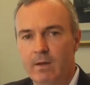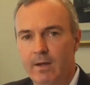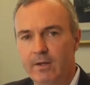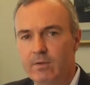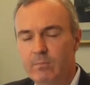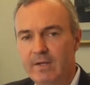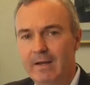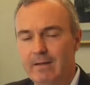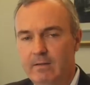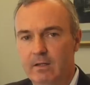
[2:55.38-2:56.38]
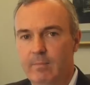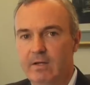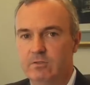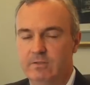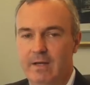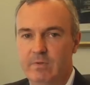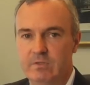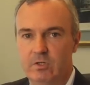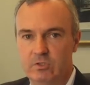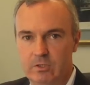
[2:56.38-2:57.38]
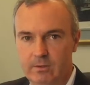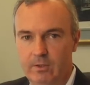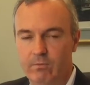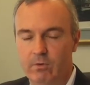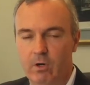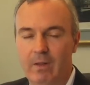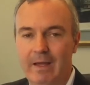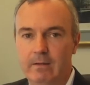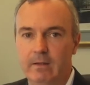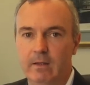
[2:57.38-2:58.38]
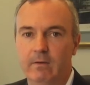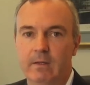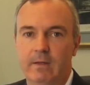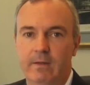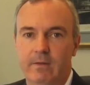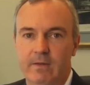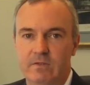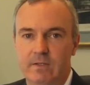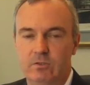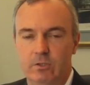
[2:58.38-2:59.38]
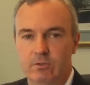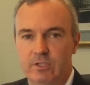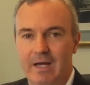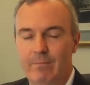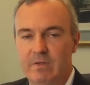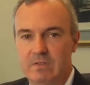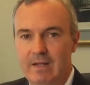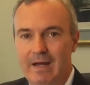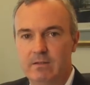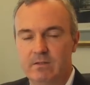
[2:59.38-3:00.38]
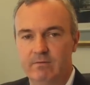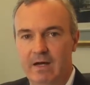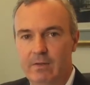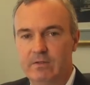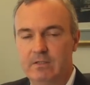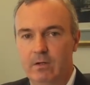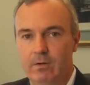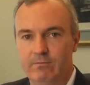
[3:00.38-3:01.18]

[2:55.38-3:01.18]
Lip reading: Another big idea about your deposition, an overall idea, is that your job is not to volunteer